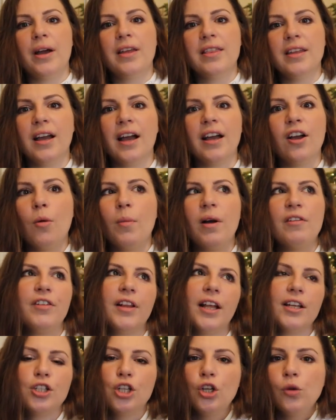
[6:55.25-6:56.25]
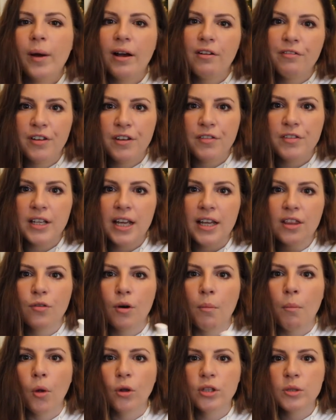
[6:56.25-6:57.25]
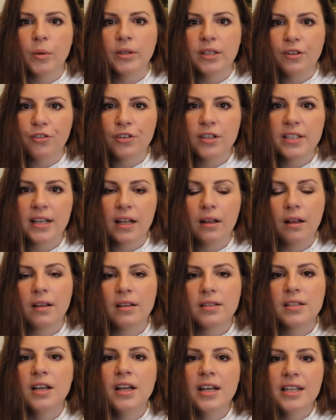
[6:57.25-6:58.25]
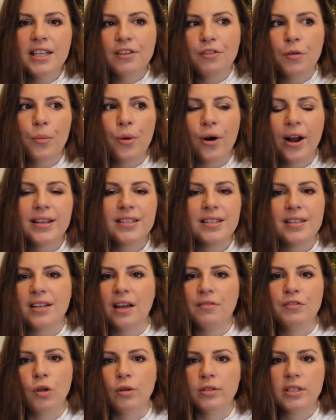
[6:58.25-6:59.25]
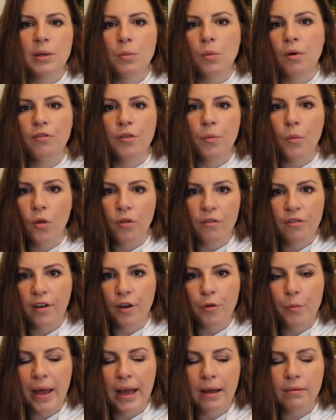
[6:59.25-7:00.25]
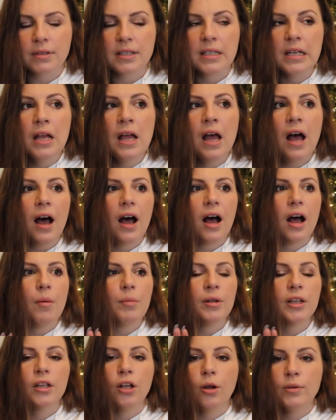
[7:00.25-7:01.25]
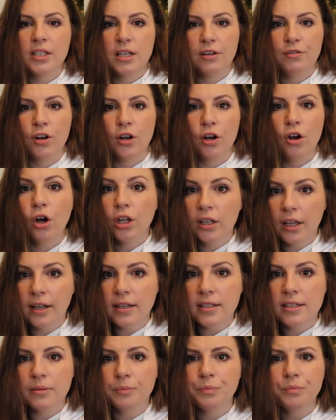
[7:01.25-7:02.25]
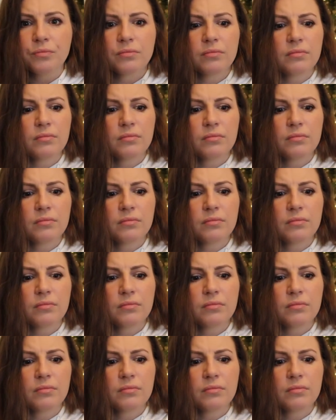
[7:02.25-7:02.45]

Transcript: I think I got mine for like £2.50. There are multiple different sellers, different prices. I've not seen one for more than £5. Loads of different colours.